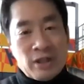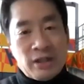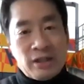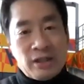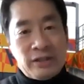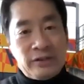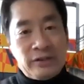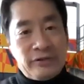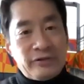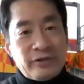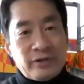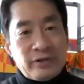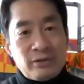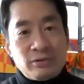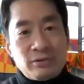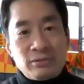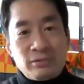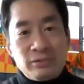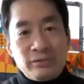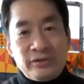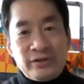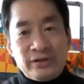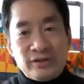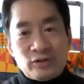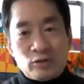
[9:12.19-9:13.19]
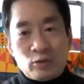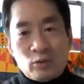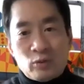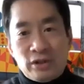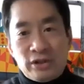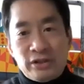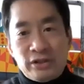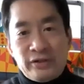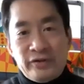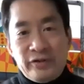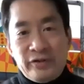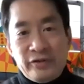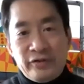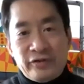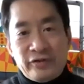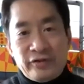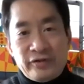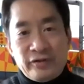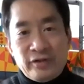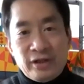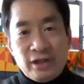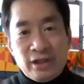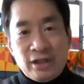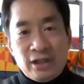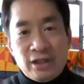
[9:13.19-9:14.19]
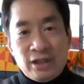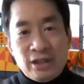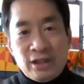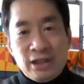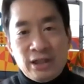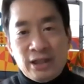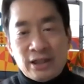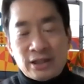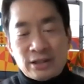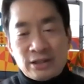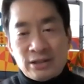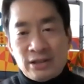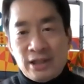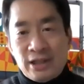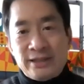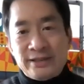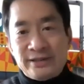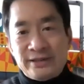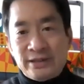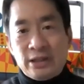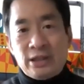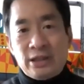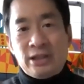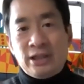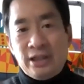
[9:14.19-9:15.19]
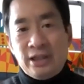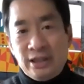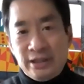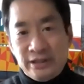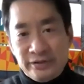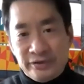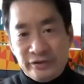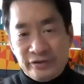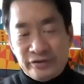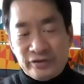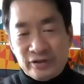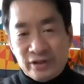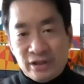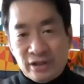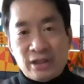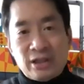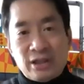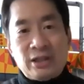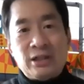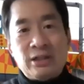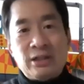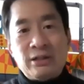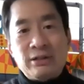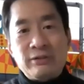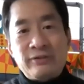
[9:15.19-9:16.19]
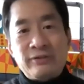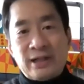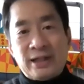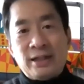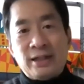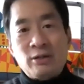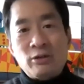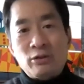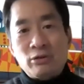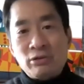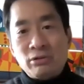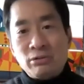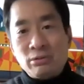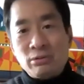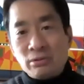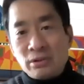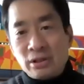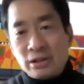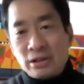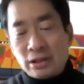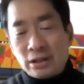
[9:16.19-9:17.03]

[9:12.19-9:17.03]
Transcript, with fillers: And so this was a classic case of how